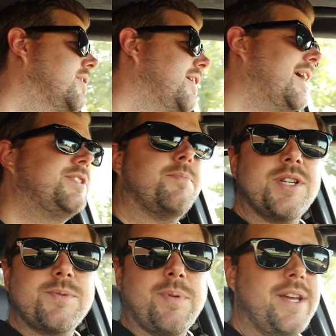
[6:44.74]
The heads-up
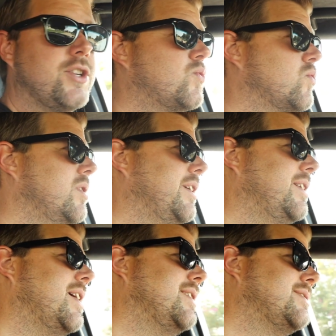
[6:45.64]
display is really
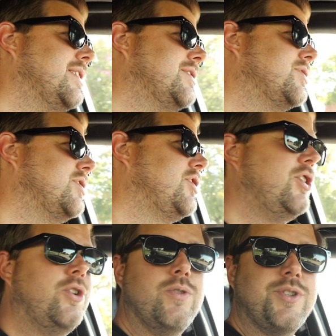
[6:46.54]
nice. It's
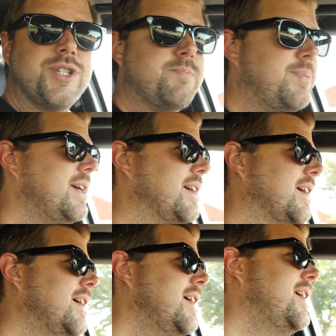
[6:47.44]
huge, it's big.